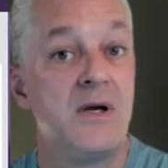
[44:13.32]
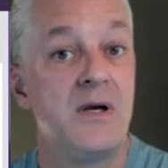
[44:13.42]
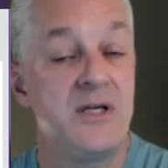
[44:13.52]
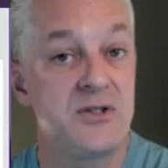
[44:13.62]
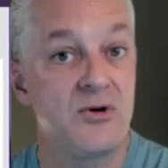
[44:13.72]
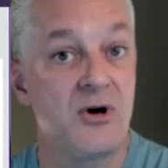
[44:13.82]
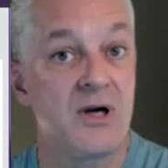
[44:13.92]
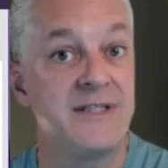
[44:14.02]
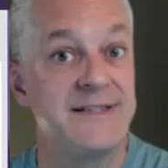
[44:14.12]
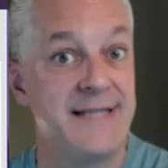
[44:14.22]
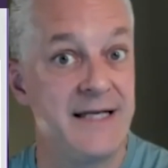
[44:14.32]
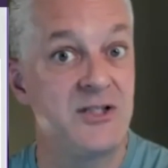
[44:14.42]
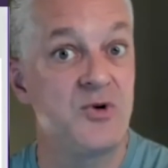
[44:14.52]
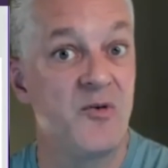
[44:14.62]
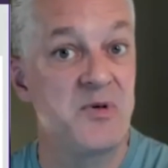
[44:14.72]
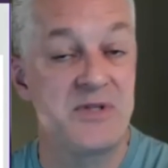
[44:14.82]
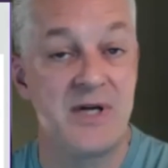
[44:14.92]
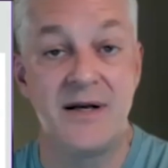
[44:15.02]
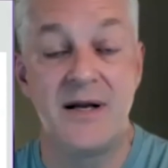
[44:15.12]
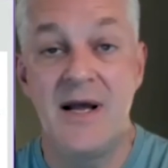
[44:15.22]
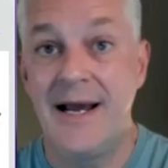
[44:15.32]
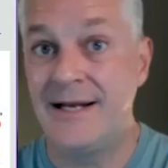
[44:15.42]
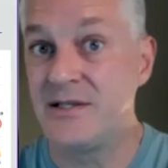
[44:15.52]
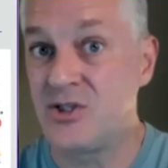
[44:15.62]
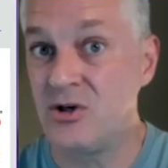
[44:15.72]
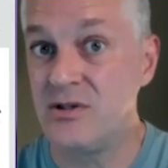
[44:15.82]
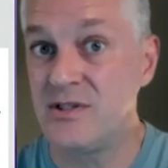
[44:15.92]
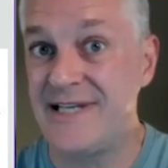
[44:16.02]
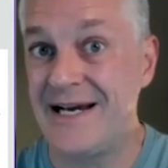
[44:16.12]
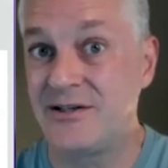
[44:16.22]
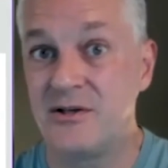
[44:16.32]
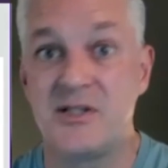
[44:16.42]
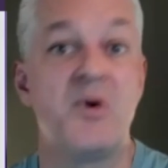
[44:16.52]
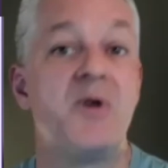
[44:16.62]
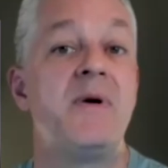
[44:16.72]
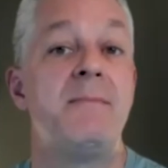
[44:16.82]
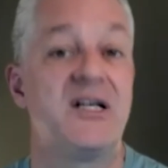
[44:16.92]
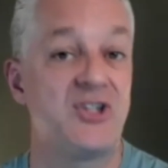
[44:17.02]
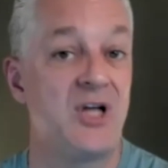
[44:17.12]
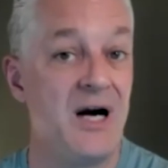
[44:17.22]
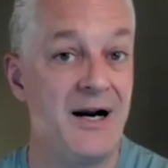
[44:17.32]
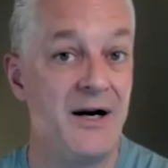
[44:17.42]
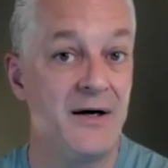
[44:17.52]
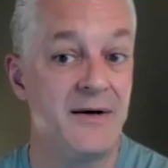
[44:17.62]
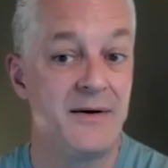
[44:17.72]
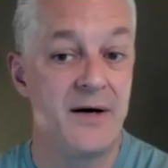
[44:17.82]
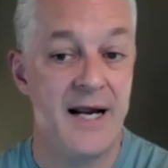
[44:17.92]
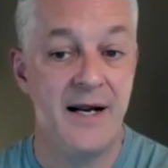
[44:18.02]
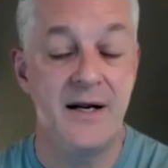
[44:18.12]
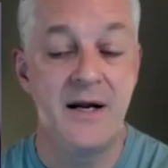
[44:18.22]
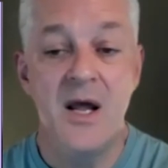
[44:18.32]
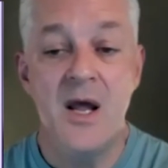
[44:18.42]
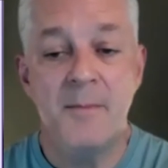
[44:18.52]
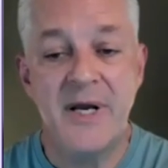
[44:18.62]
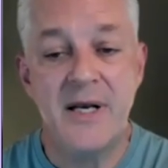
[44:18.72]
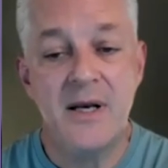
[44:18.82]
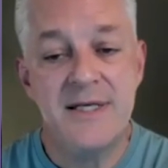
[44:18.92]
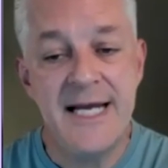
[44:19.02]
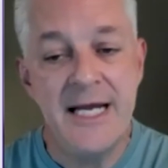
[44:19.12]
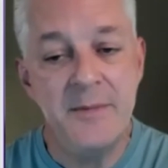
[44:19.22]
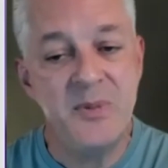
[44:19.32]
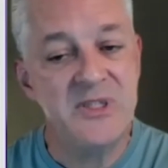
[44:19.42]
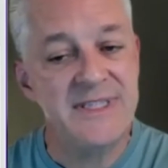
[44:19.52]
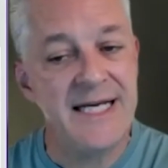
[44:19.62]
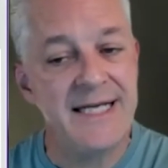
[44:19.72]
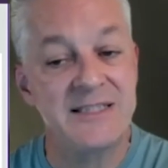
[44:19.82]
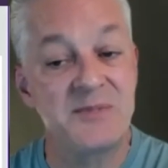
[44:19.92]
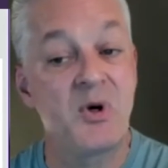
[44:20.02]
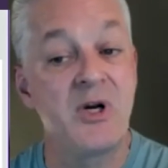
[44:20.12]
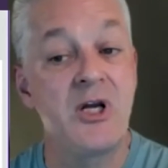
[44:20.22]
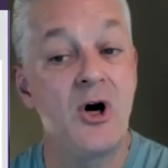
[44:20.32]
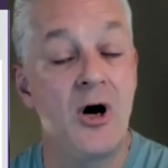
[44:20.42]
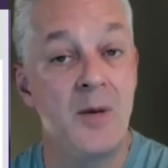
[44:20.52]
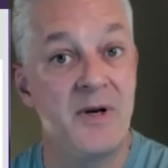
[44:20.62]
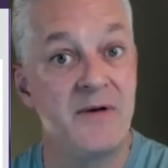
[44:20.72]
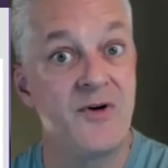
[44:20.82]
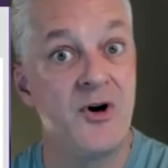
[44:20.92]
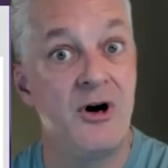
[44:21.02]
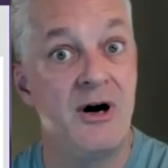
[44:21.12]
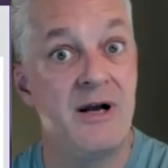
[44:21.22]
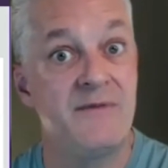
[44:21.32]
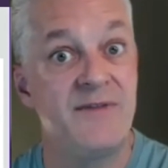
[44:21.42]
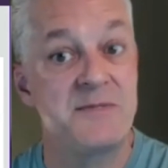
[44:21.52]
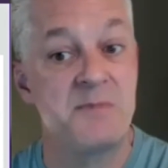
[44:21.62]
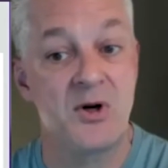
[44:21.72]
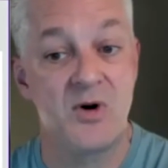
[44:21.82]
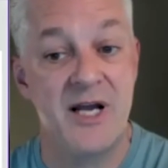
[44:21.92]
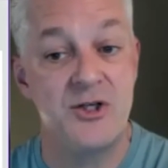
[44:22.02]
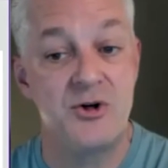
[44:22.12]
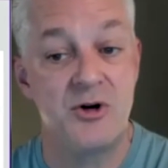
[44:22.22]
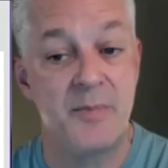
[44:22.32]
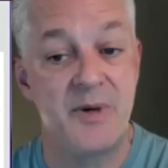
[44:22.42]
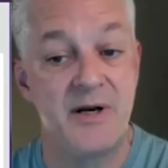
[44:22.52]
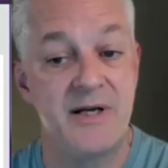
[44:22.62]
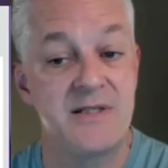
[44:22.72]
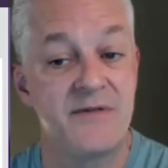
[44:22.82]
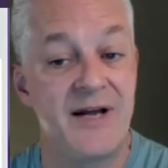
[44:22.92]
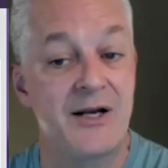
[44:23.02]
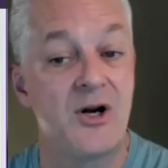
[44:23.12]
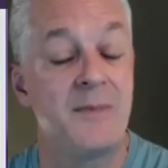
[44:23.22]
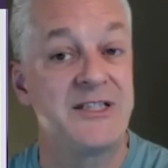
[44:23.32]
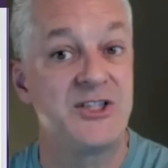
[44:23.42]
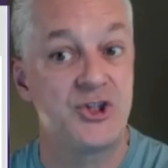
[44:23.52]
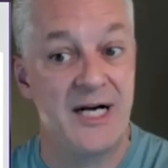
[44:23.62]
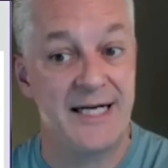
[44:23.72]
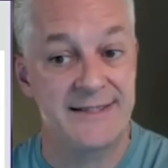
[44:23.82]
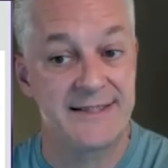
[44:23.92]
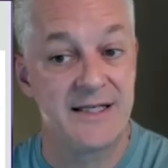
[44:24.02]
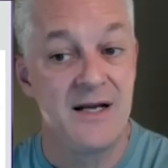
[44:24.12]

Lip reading: Historically, 10 to 12%. And in certain sectors, it would have been much higher. Okay? But 10% is pretty common for non-investment grade during periods of economic stress.